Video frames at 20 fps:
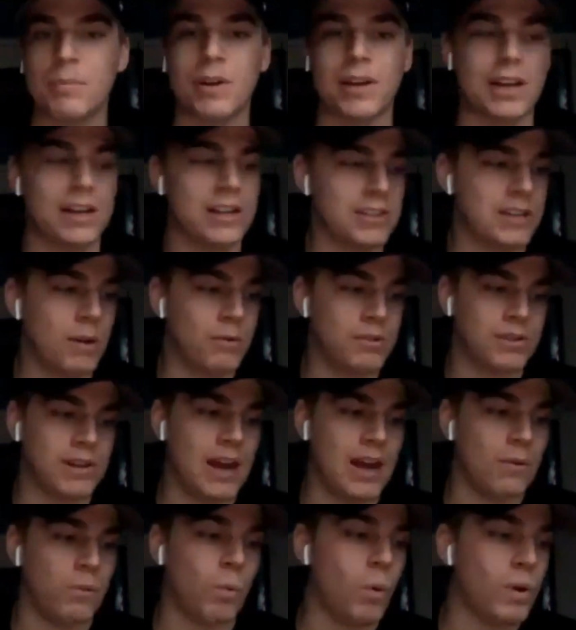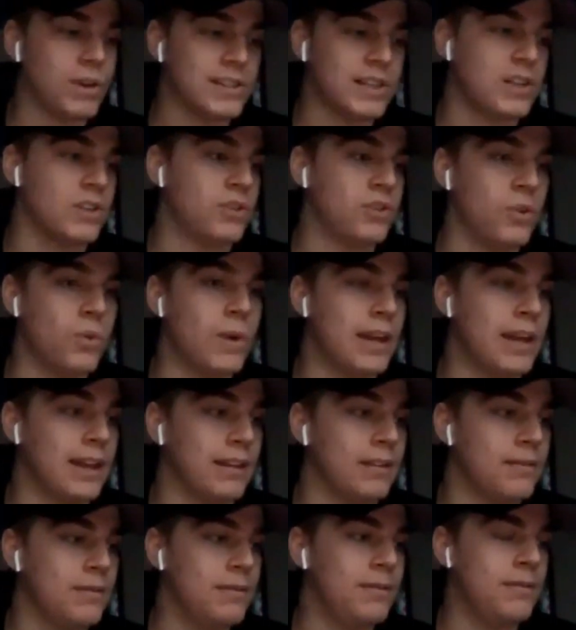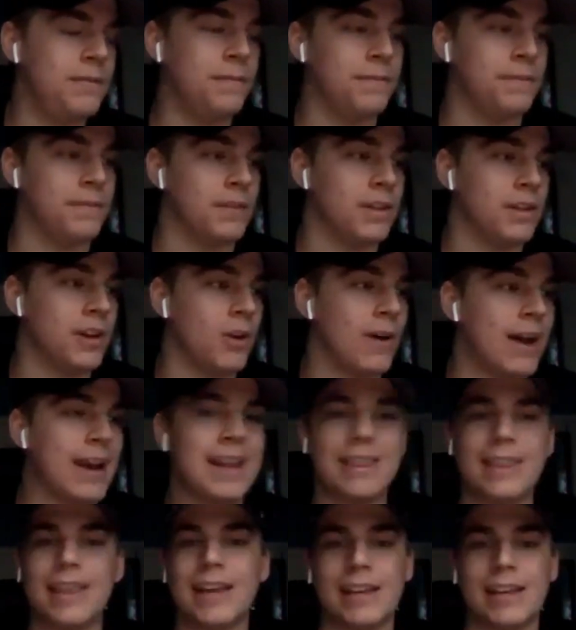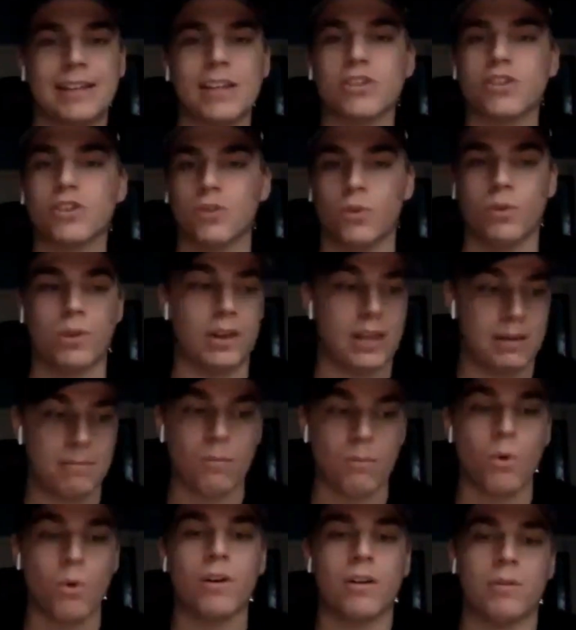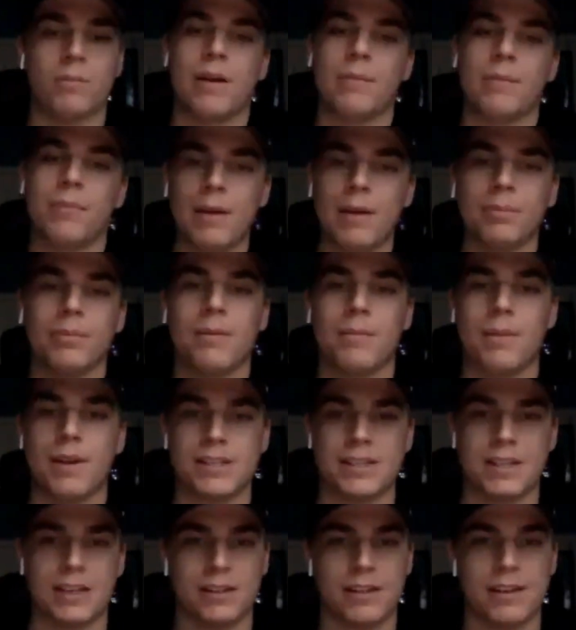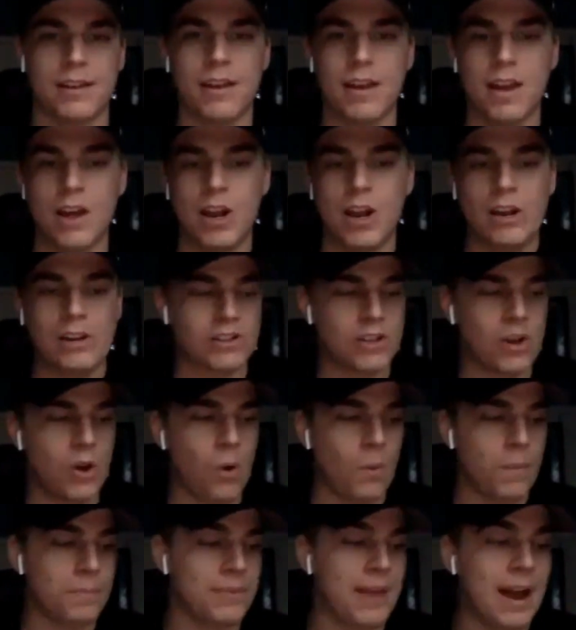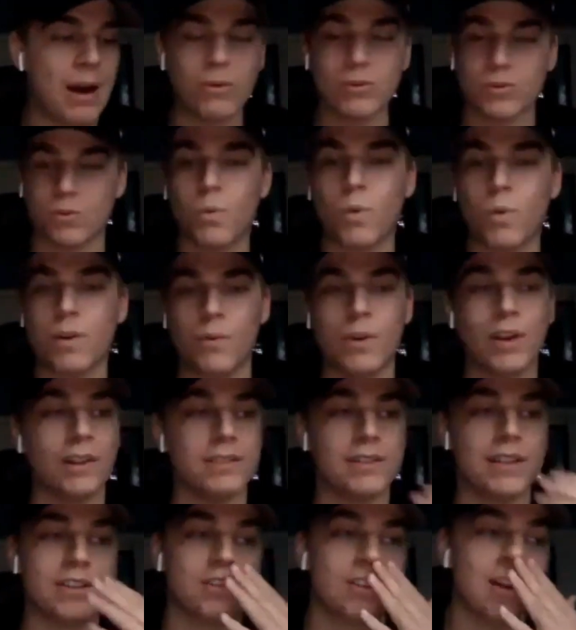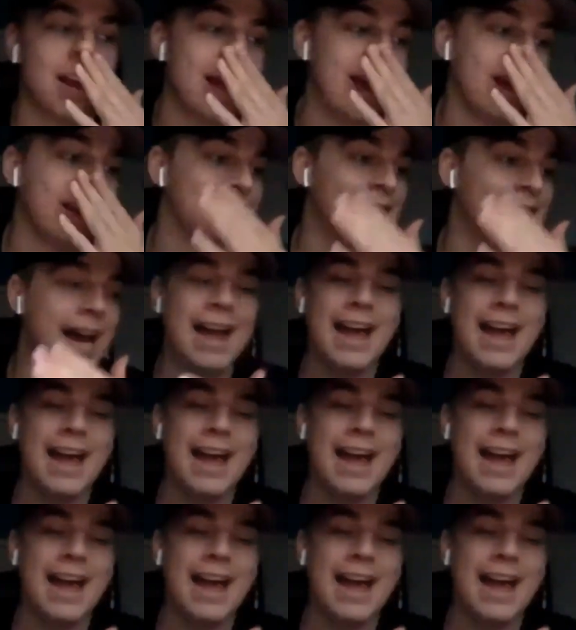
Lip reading: because I wasn't doing, anything additional to get more into my pipeline basically. So that was one realization I had is I